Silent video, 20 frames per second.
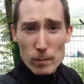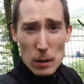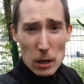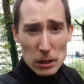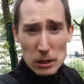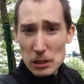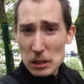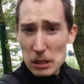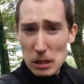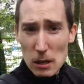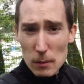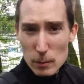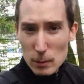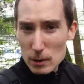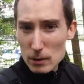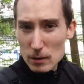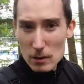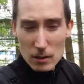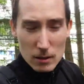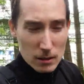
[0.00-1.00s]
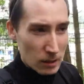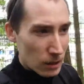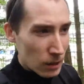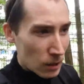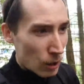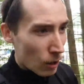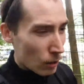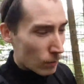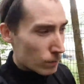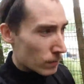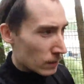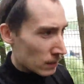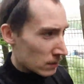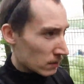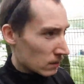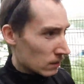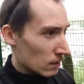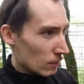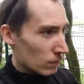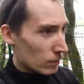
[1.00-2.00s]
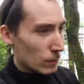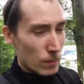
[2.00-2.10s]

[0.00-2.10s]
bus stop. Is it still called bus stop?